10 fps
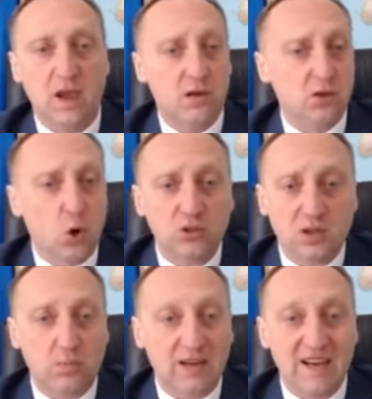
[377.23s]

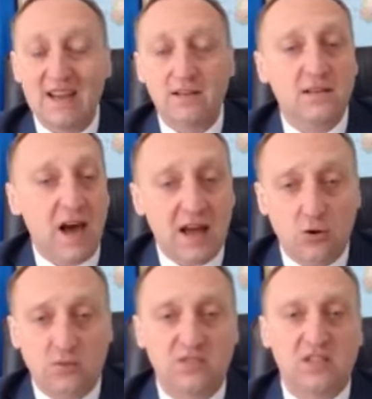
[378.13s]
Notably, none
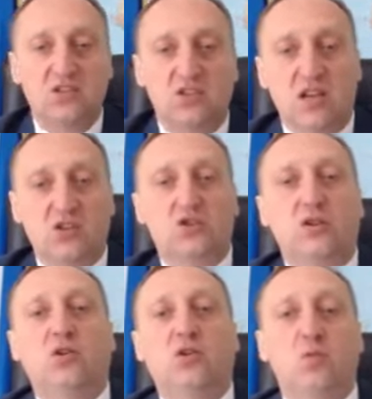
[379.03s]
of the
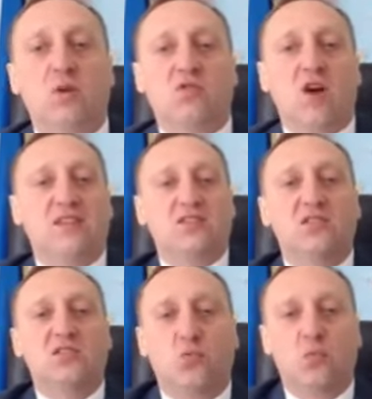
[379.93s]
international human rights
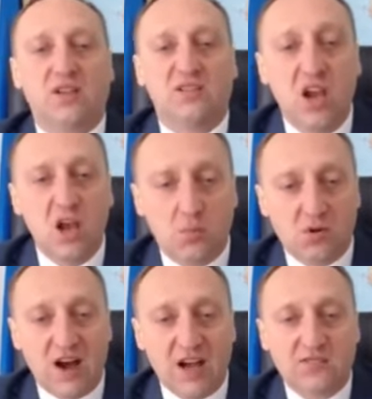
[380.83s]
instruments
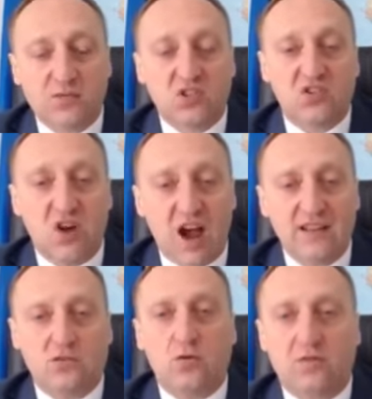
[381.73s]
provides for the
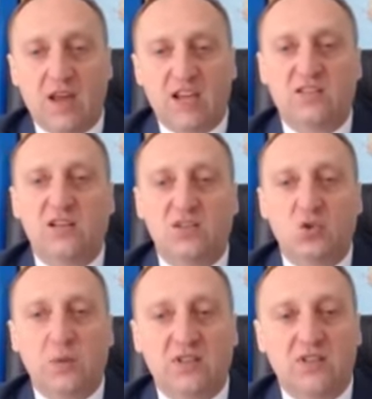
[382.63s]
right of athletes to
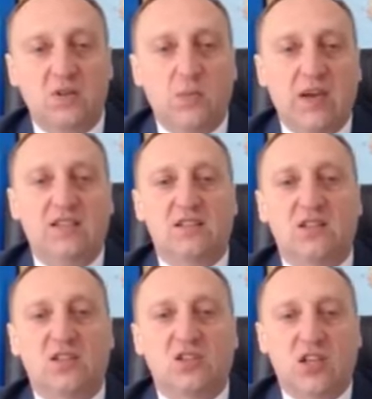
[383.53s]
participate in
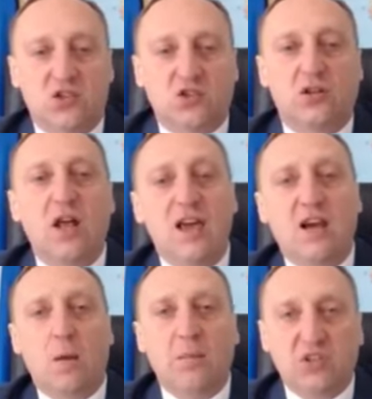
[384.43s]
the international
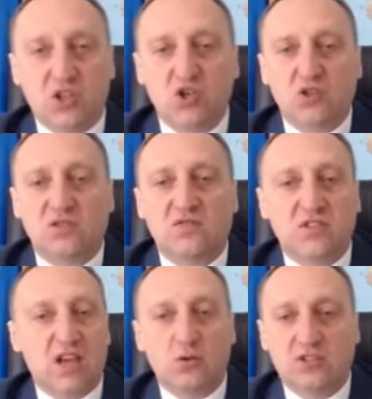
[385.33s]
competitions
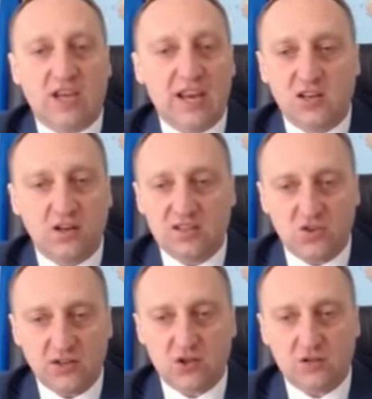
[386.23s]
without any
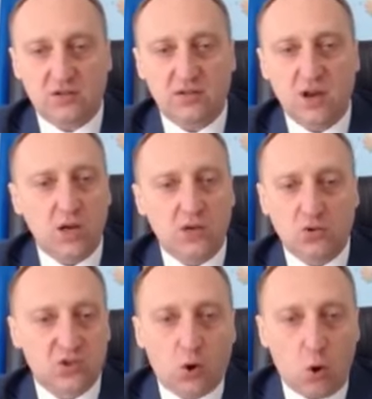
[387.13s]
restrictions.
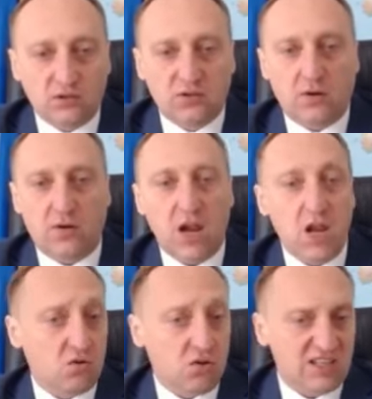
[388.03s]
To the contrary,
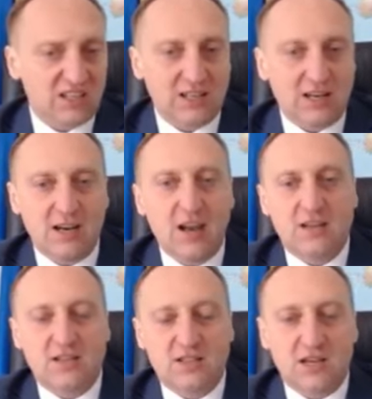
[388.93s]
recently
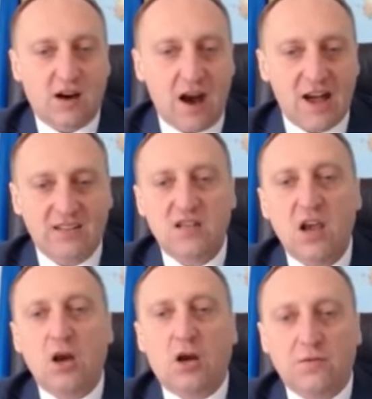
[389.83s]
the CAS
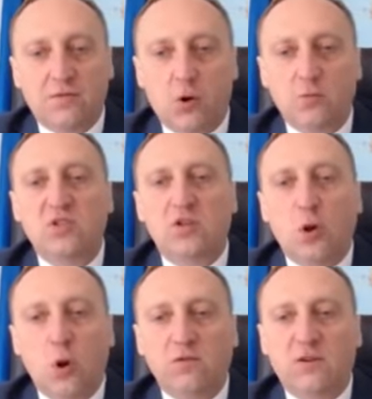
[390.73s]
confirmed
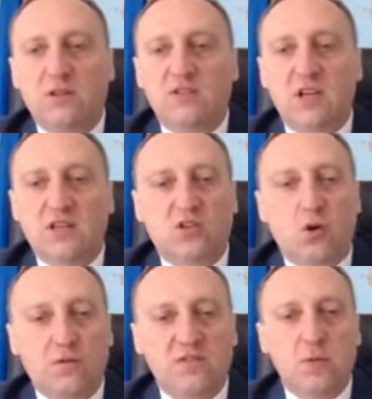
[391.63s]
lawlessness
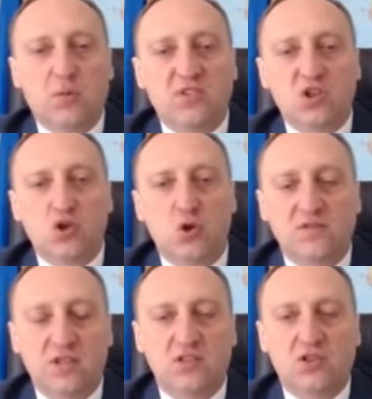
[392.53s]
of the position
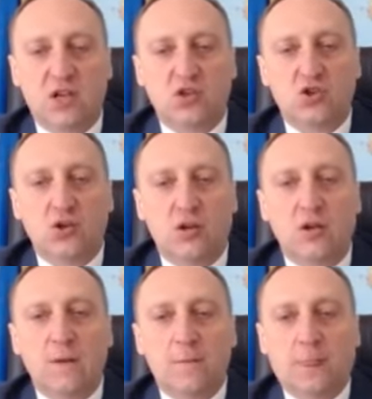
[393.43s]
of the
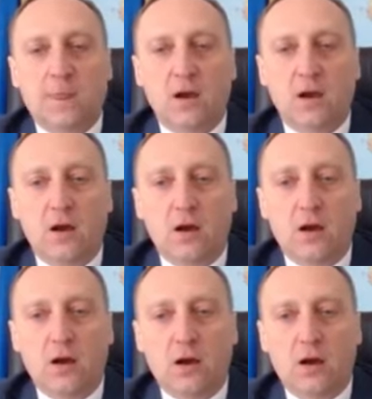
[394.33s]
international uh,
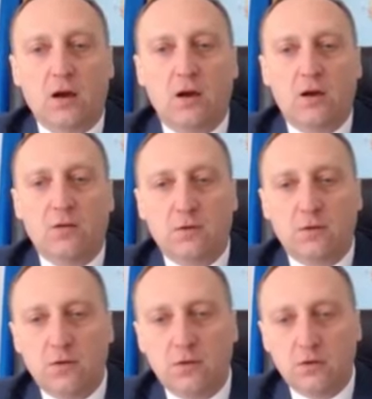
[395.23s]
uh, uh,
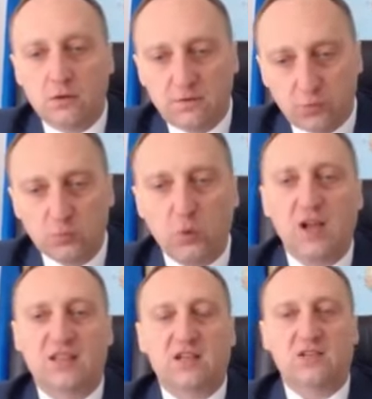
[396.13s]
uh football
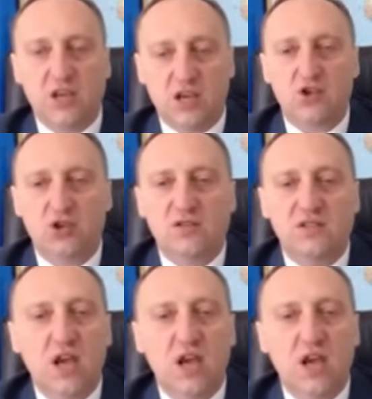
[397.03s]
associations